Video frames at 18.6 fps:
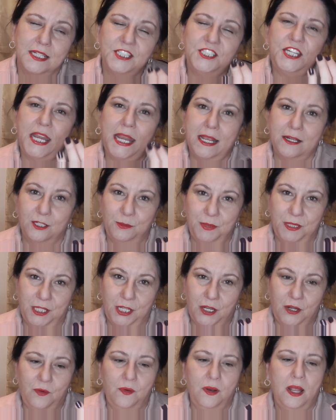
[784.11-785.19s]
Channel
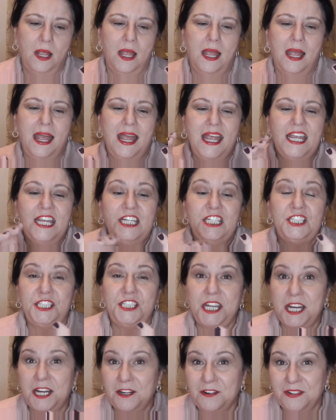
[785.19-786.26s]
below.
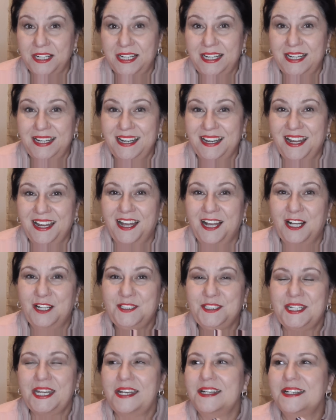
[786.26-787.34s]
Sheri
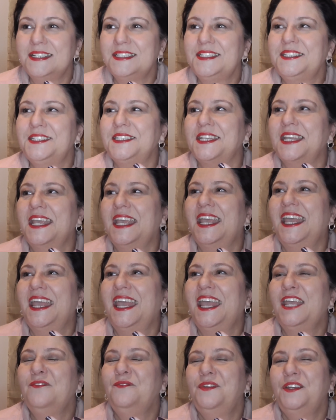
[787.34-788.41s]
does
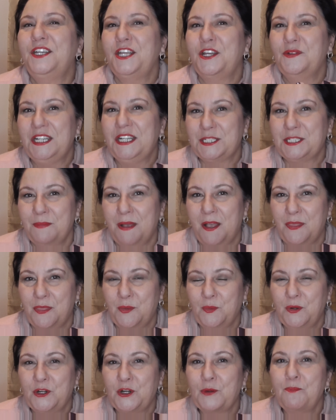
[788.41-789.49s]
a video each month
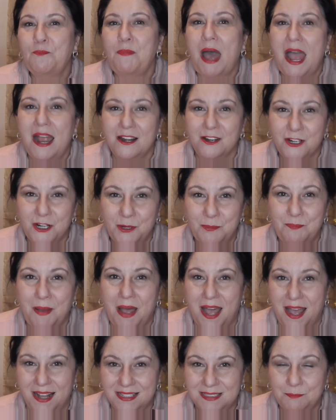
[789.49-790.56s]
when her bark
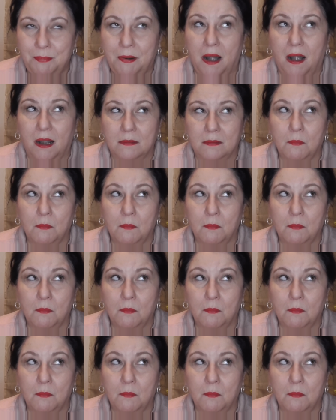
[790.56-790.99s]
box